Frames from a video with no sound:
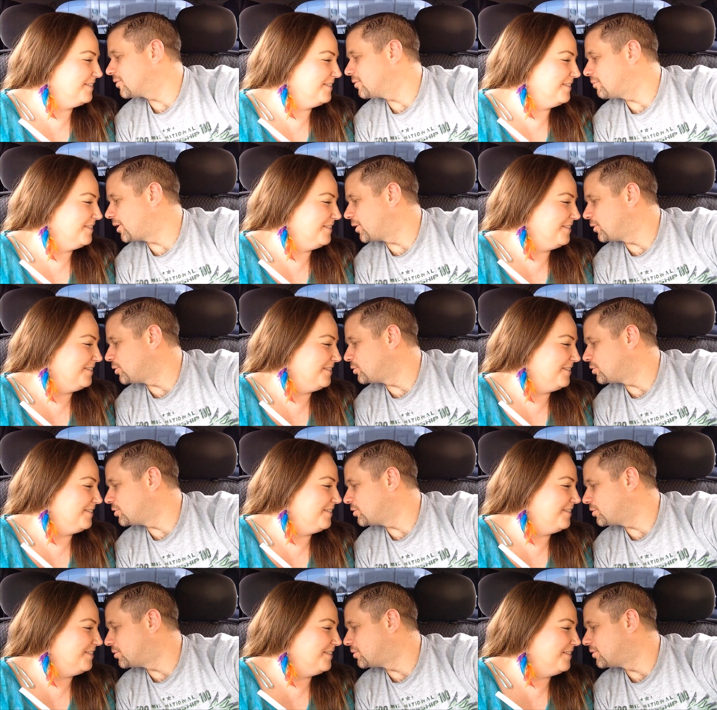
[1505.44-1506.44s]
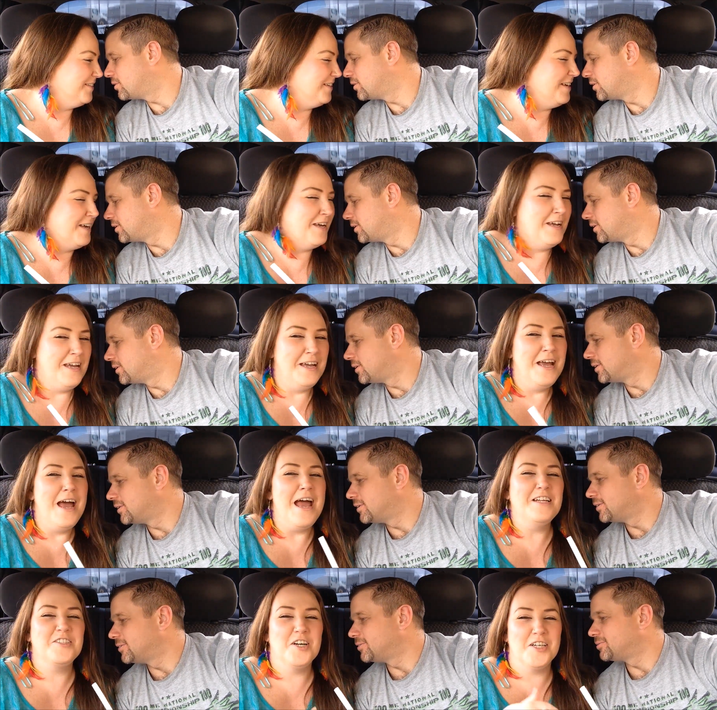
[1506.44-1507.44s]
Speaker 1: I'm gonna marry you too.
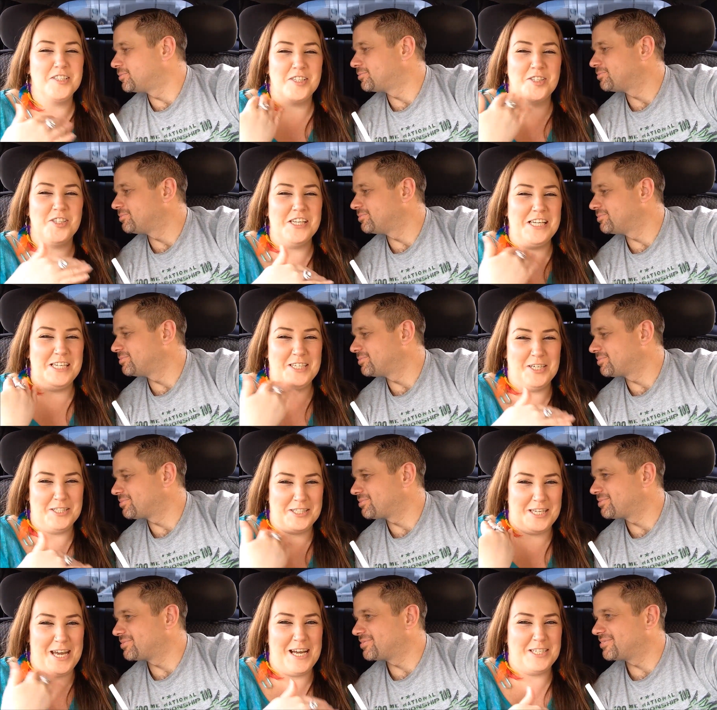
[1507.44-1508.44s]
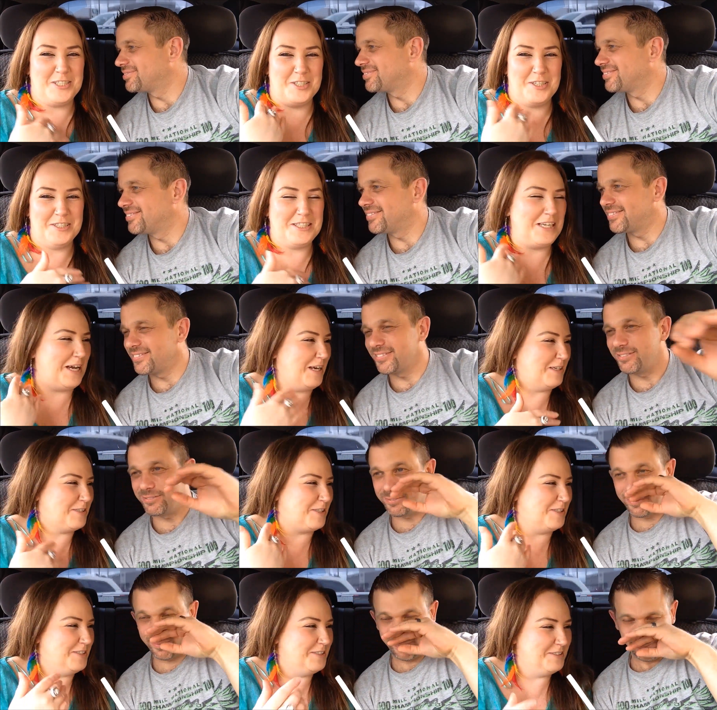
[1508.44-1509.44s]
Speaker 2: Hey, cut the scene, cut the action, cut the
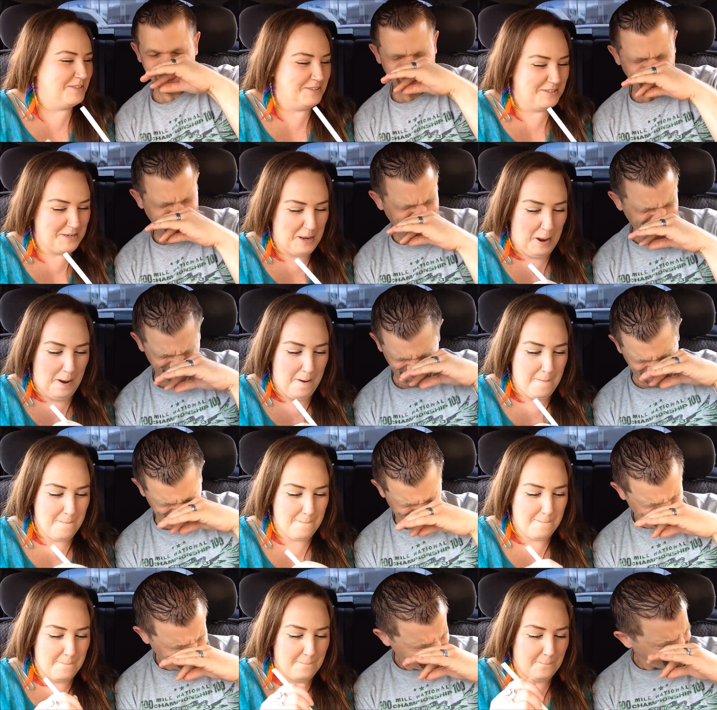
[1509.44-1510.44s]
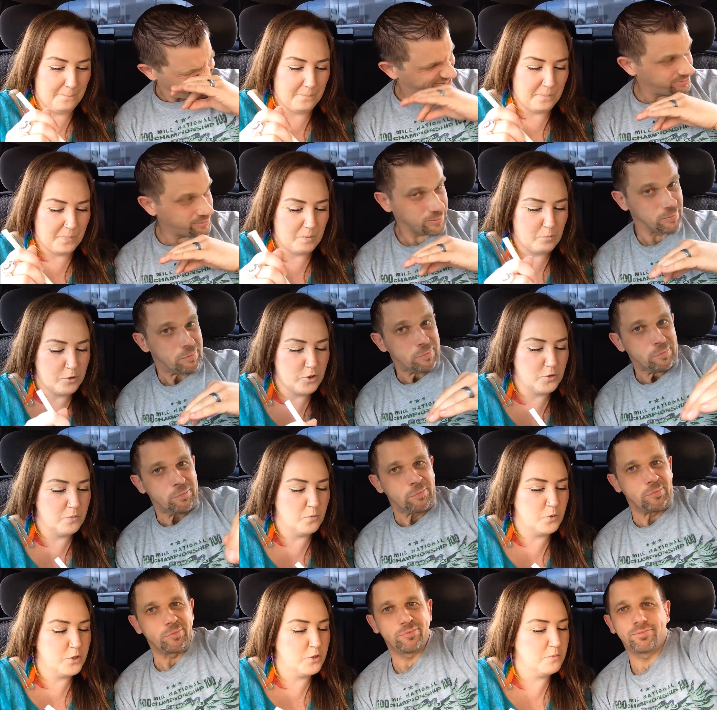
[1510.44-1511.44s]
action. Would you,
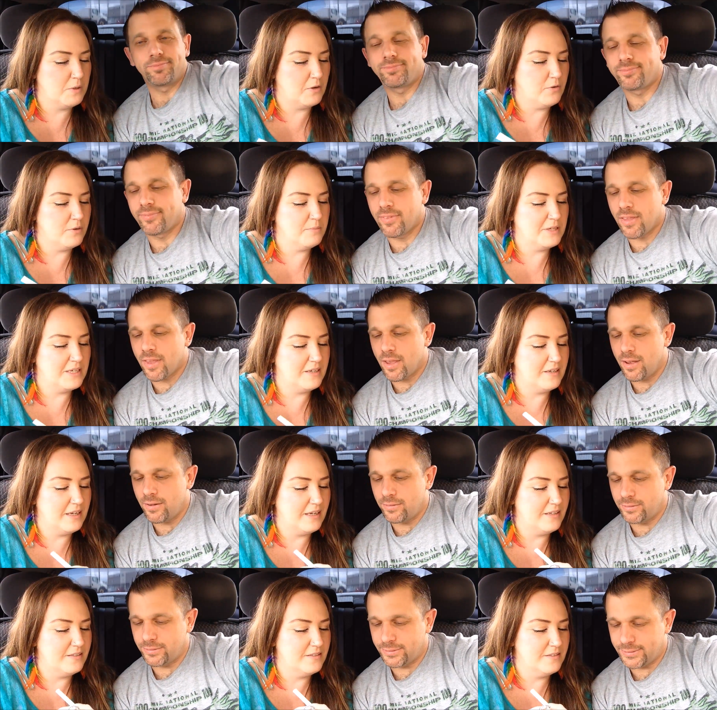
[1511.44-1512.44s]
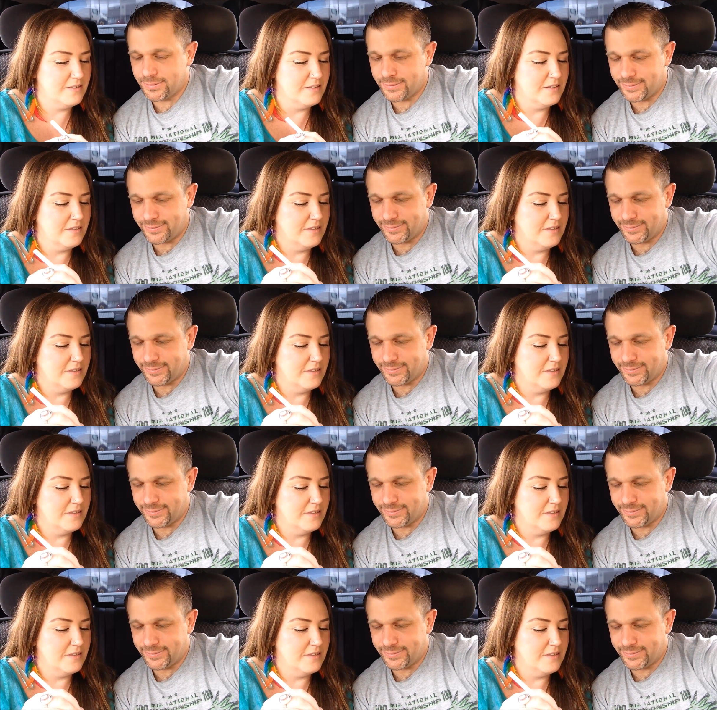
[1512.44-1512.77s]
would you marry me again?